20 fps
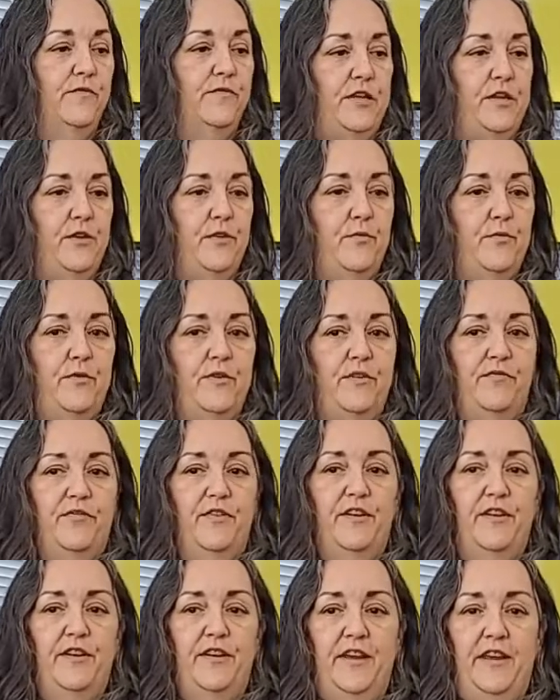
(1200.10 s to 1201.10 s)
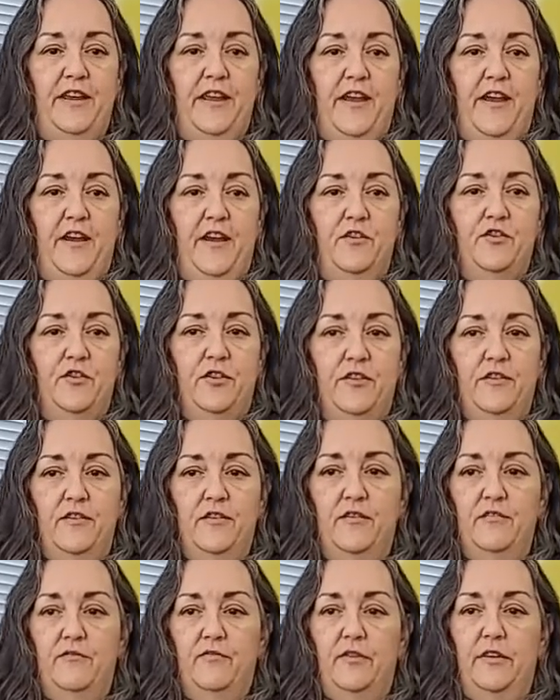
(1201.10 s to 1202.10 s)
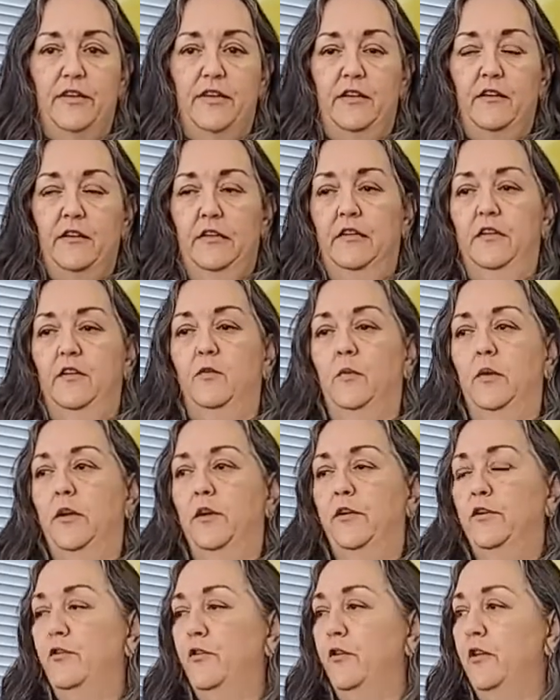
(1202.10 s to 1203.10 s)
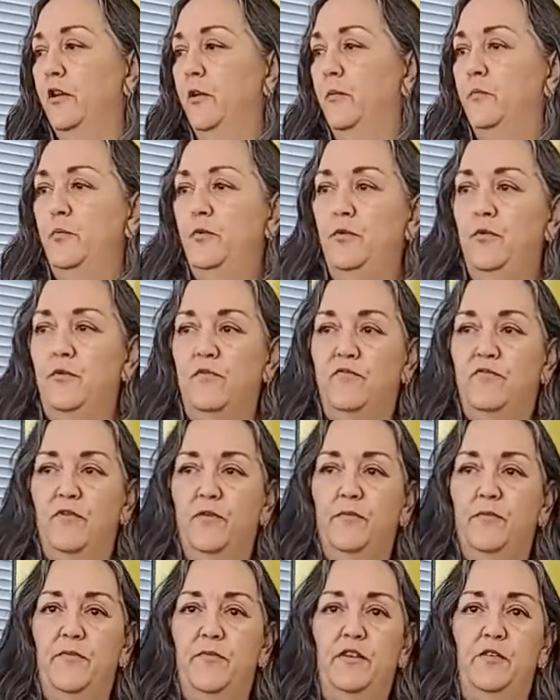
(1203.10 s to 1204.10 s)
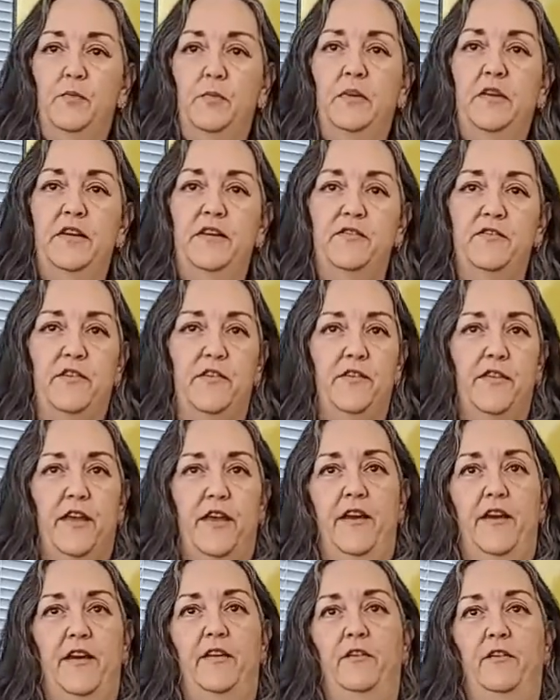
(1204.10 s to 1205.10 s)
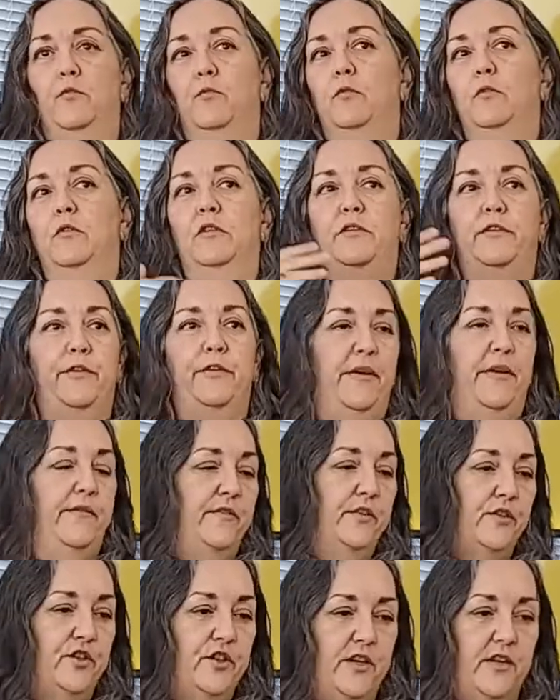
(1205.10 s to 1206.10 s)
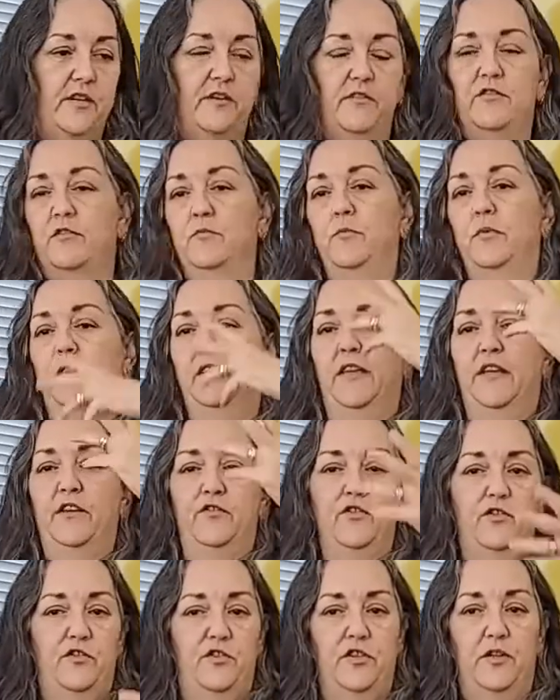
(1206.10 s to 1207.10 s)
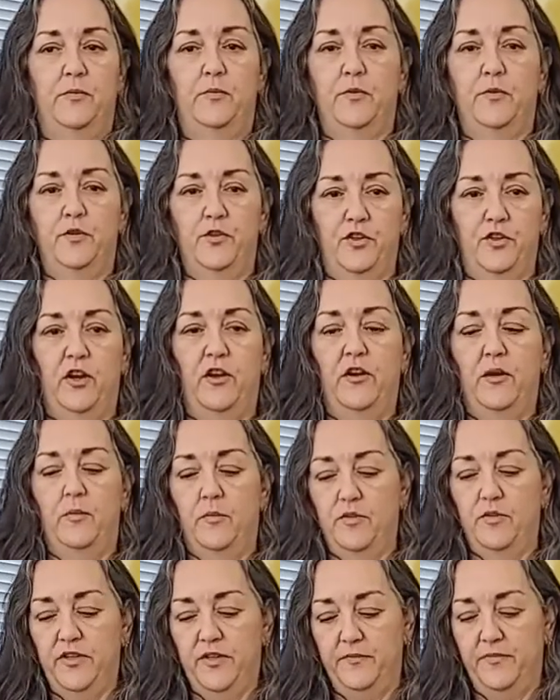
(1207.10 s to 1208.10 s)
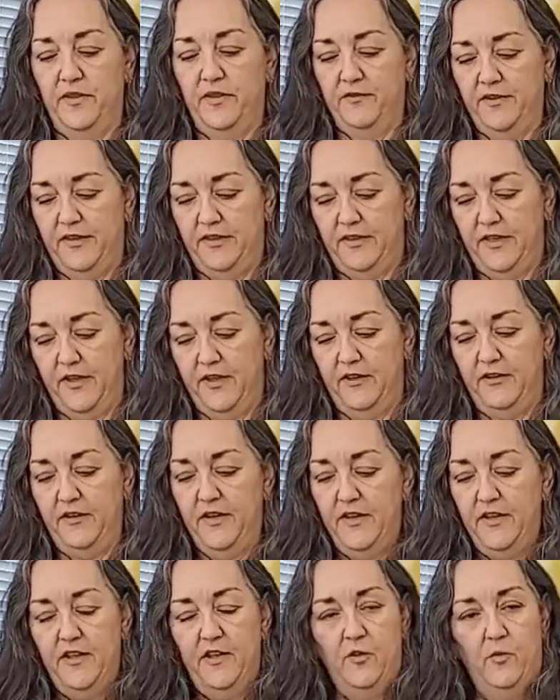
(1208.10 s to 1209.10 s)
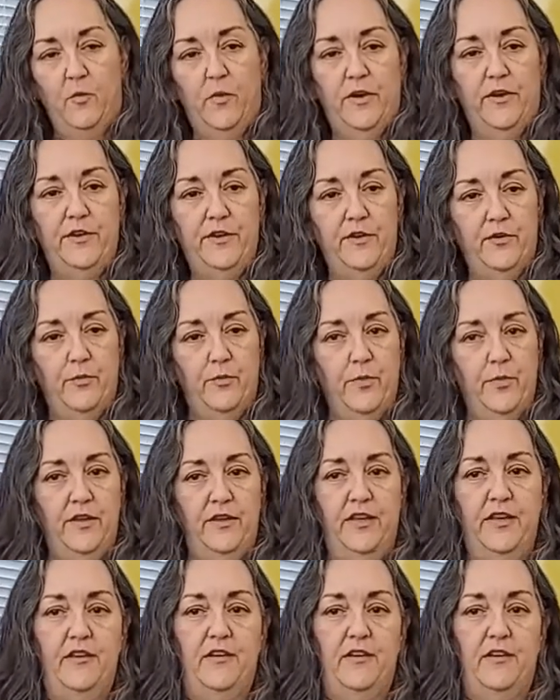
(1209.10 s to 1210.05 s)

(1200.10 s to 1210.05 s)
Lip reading: unifying action of like, well, you're gonna move from this place to that, or you have a change in relationship or job or something like that, where you're really